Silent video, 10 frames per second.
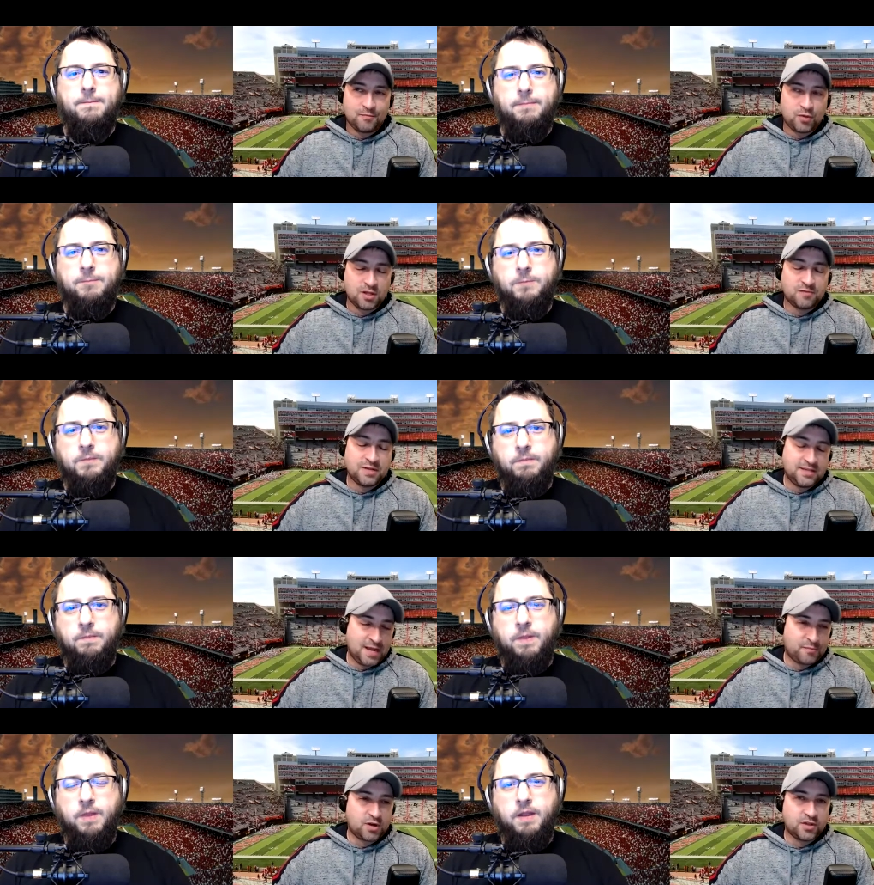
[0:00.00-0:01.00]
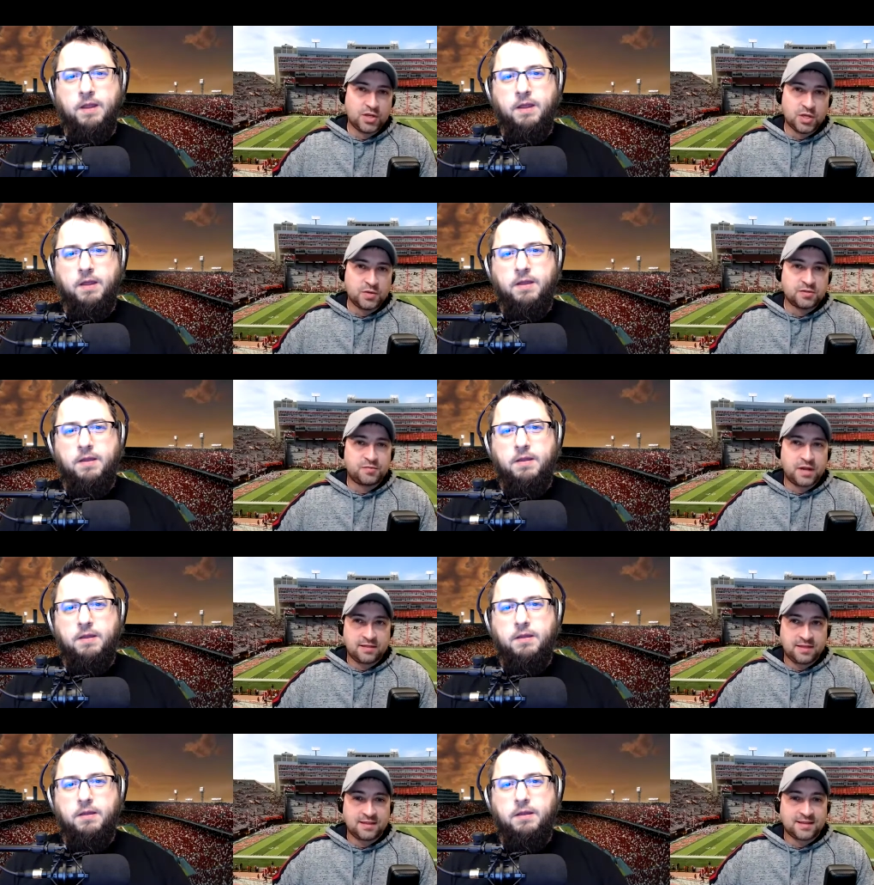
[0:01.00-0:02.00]
Speaker 1: put a little bit damper on the news, but I
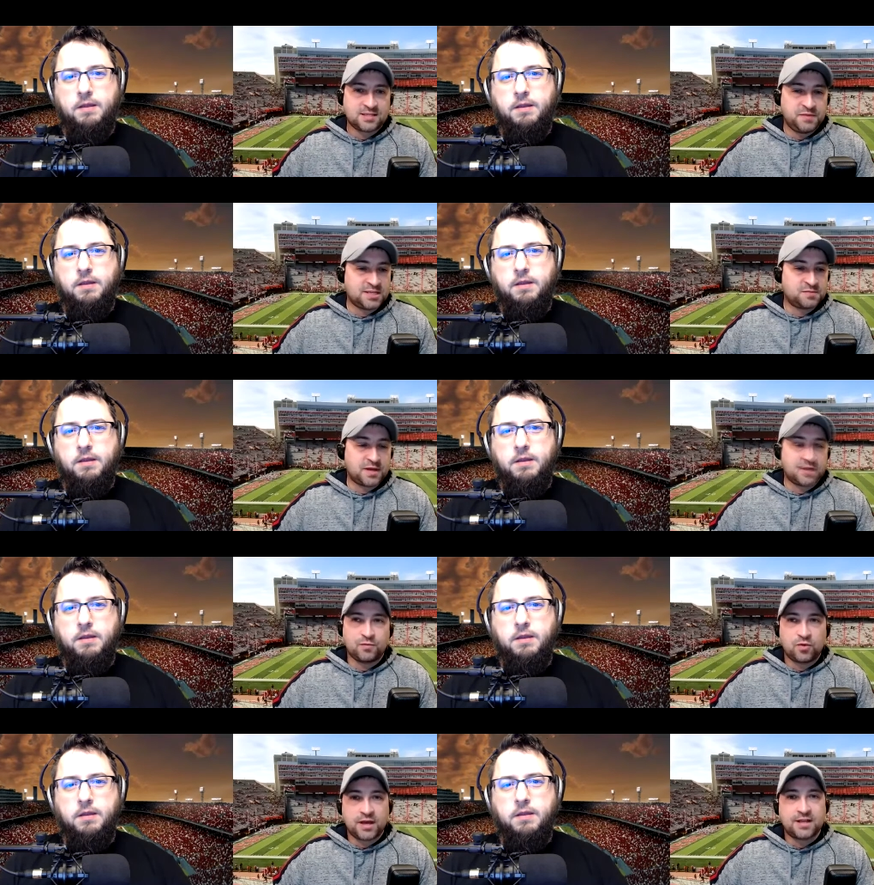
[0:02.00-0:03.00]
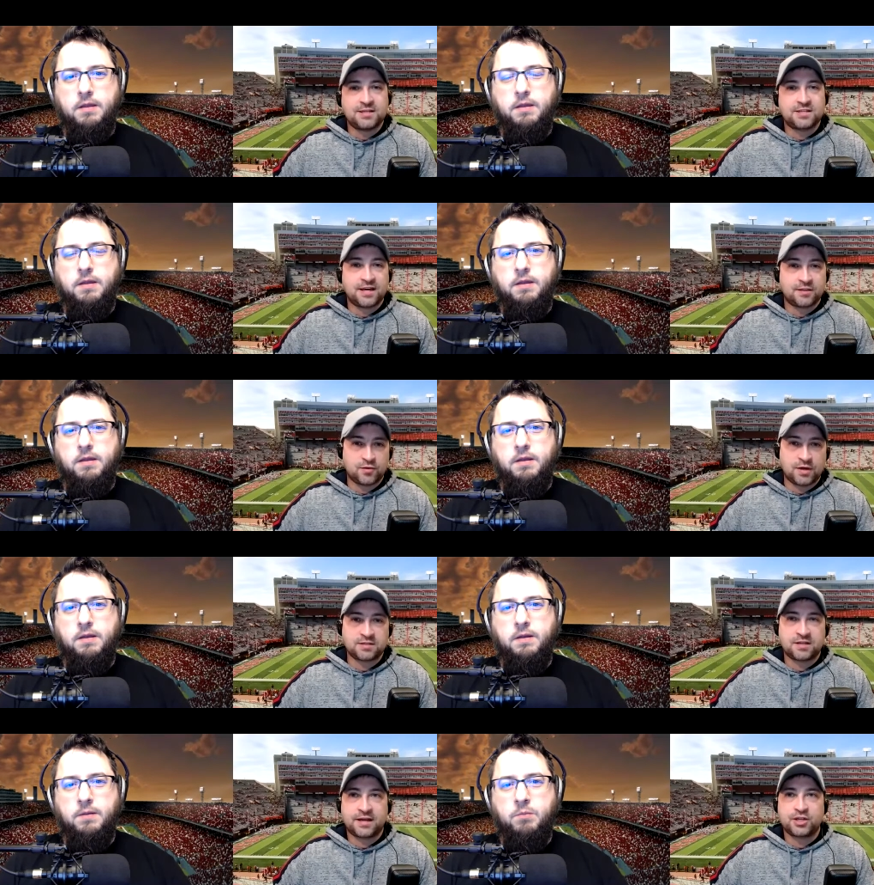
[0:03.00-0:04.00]
think that's to be expected, and we'll get into that throughout
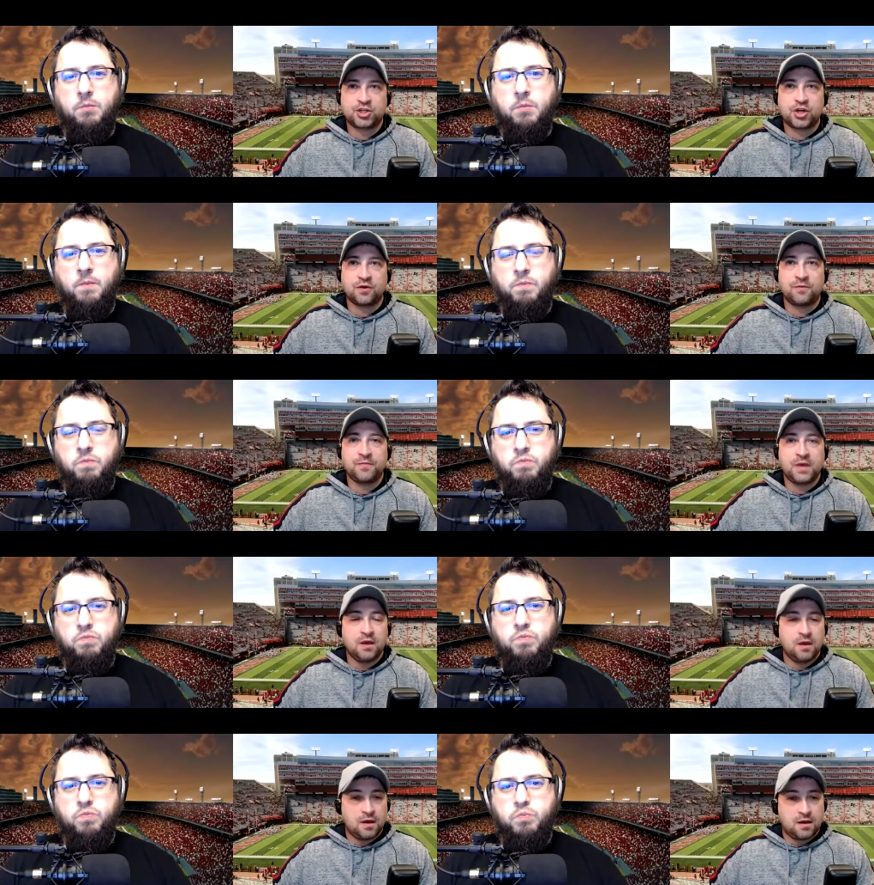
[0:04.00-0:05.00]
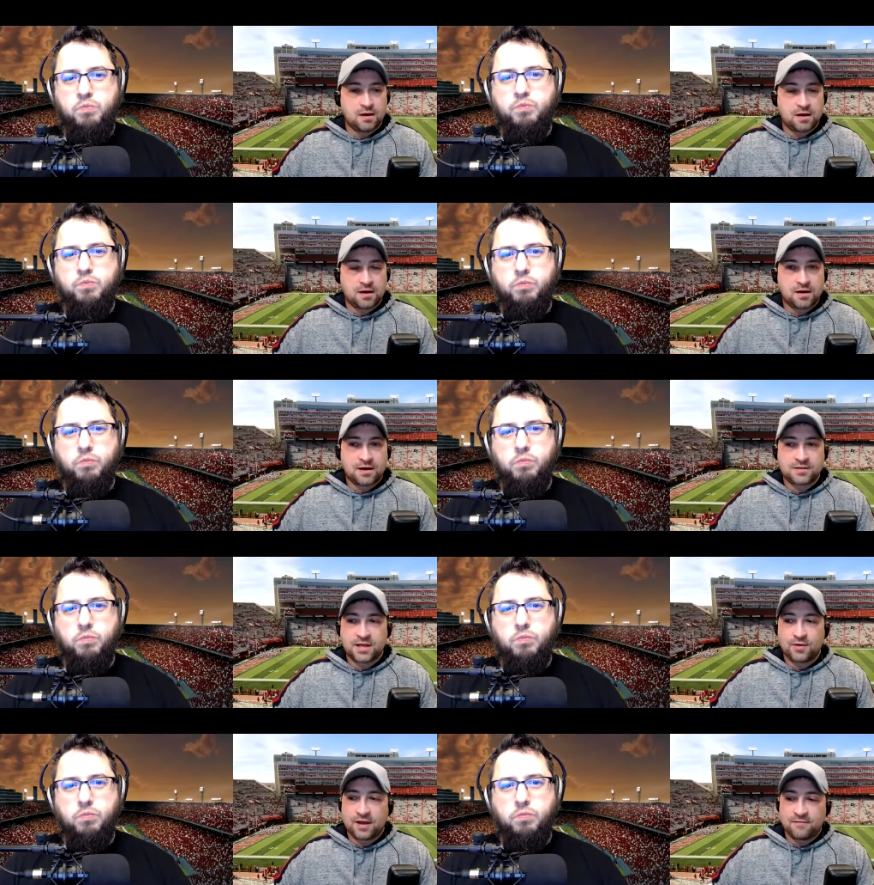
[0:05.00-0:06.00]
tonight's show. I'll
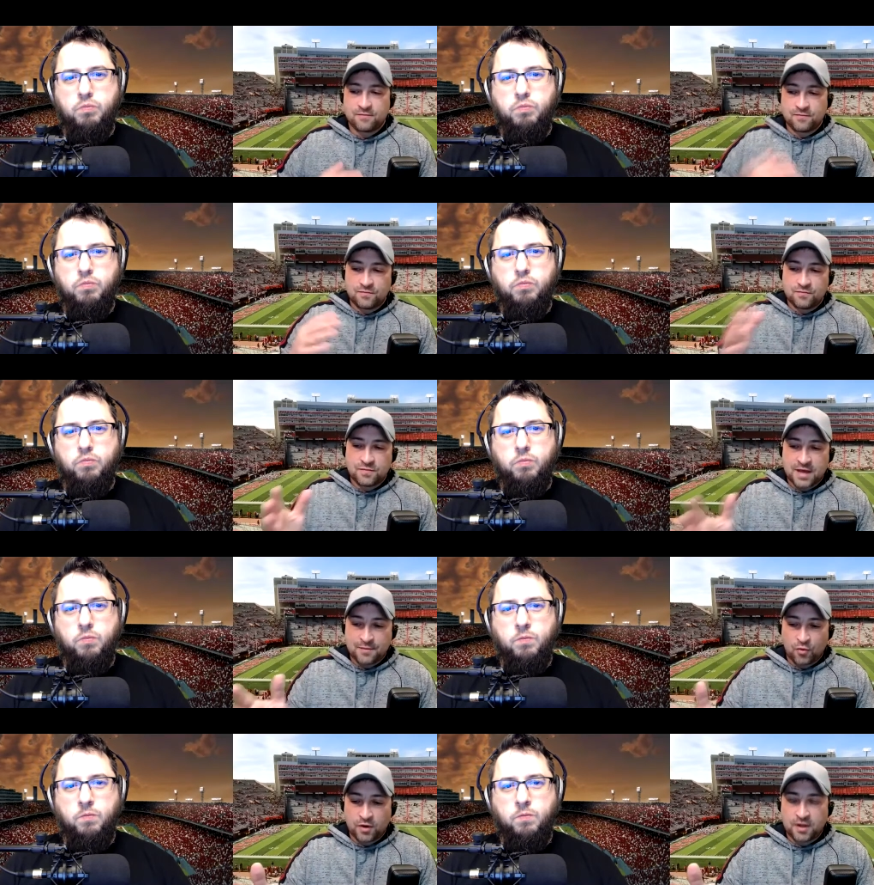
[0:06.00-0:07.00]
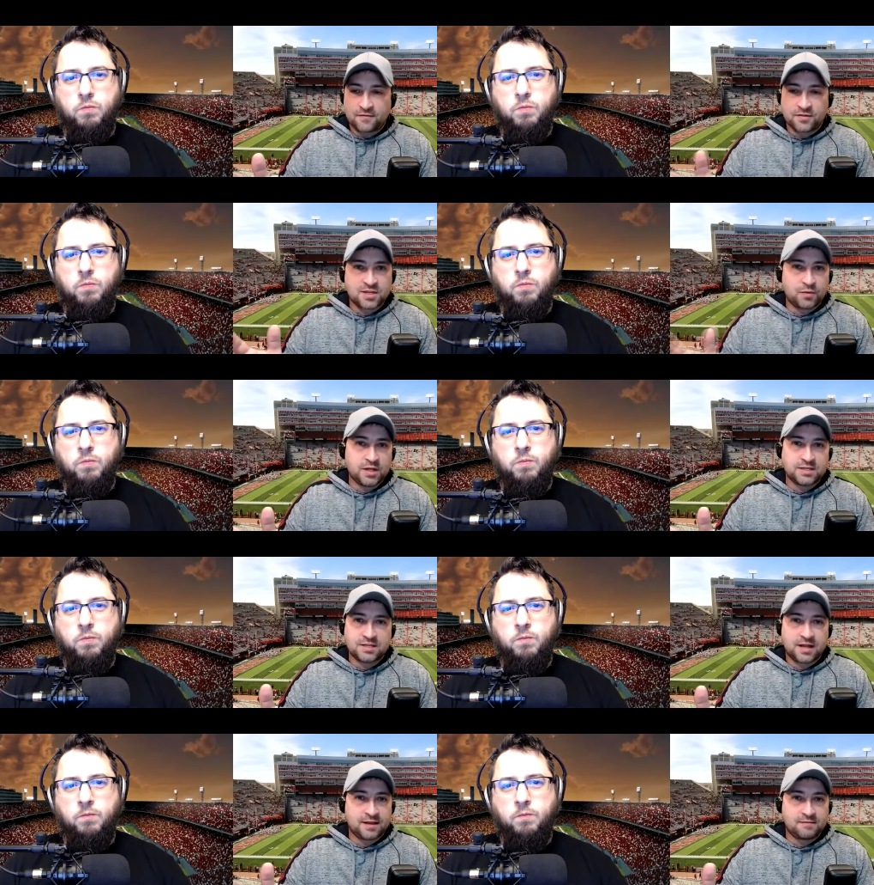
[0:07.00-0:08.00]
say I that morning for some
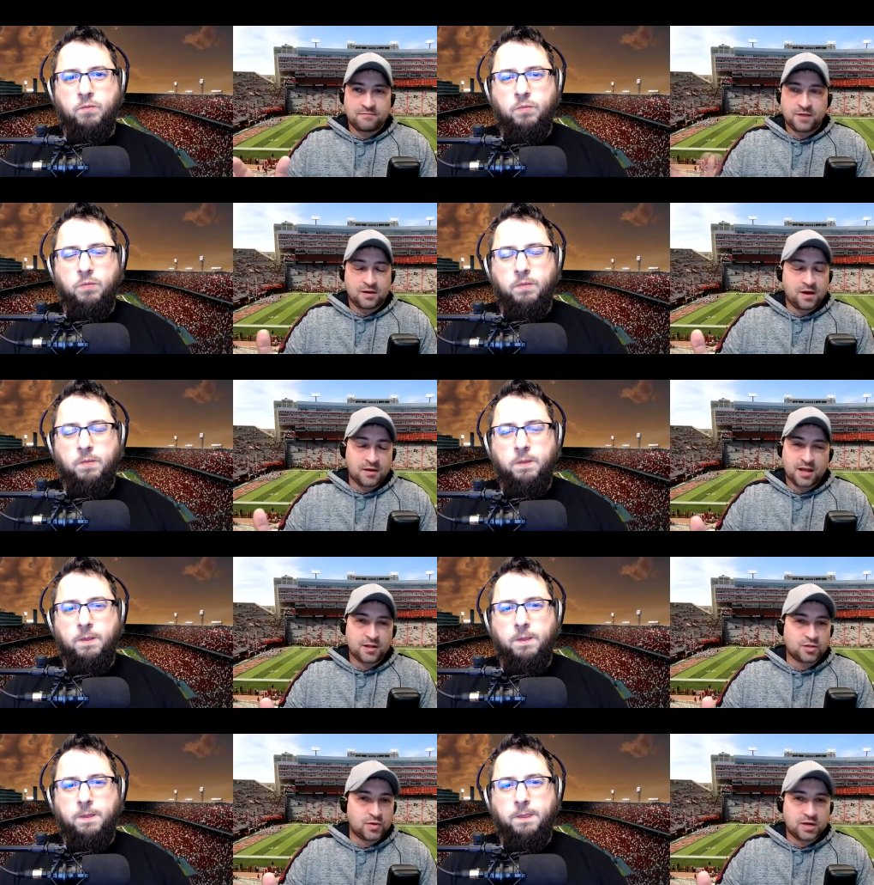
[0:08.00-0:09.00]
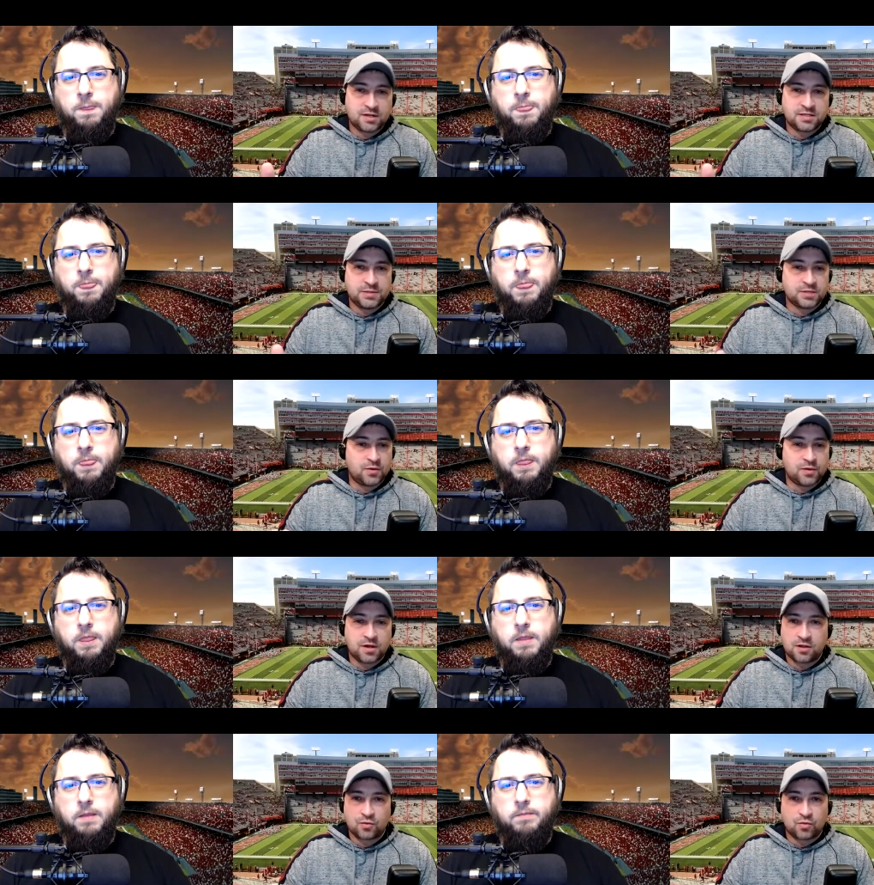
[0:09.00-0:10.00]
reason I thought I'll get on Twitter and see what's going
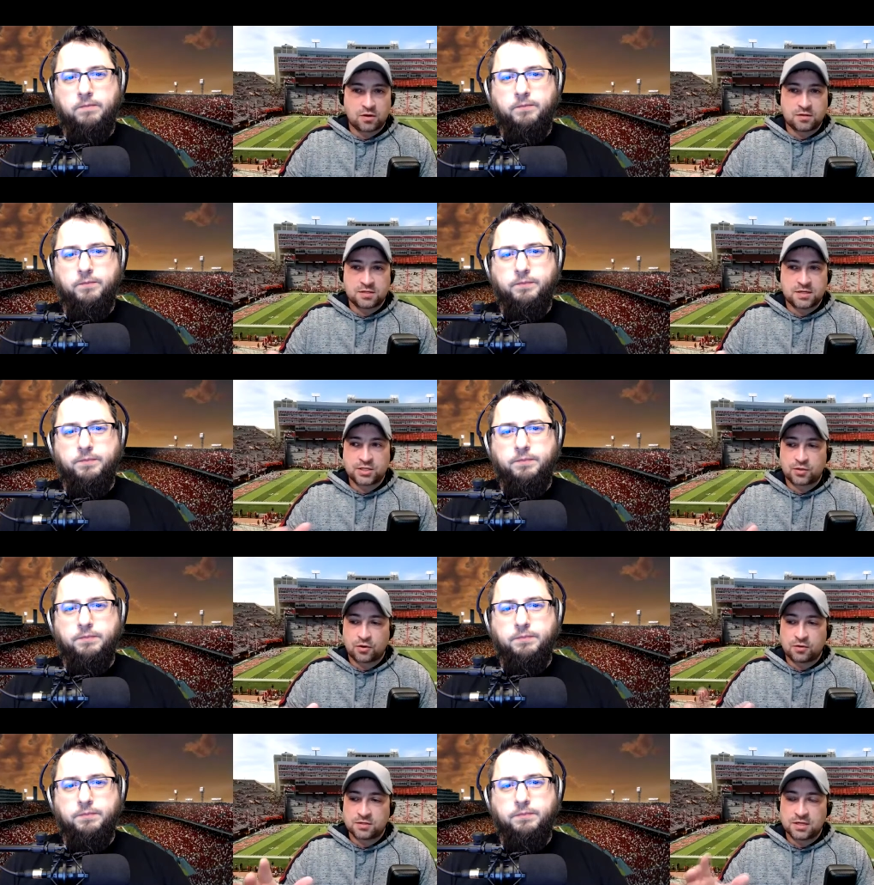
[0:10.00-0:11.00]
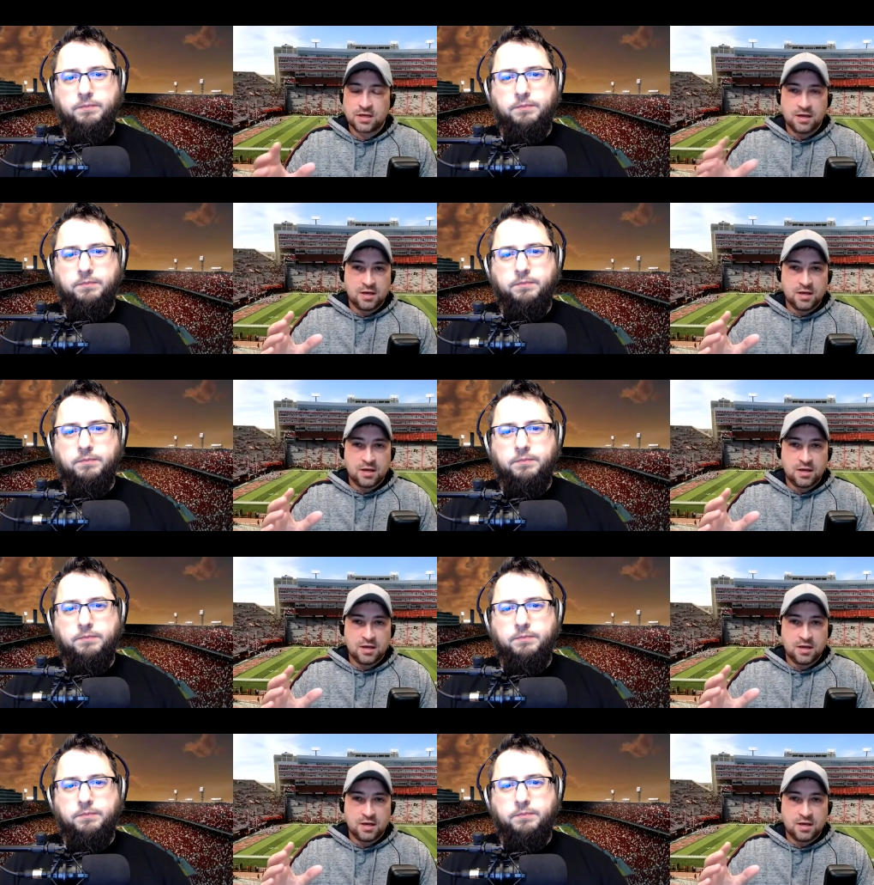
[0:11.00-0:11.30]
on in the world, and I scrolled and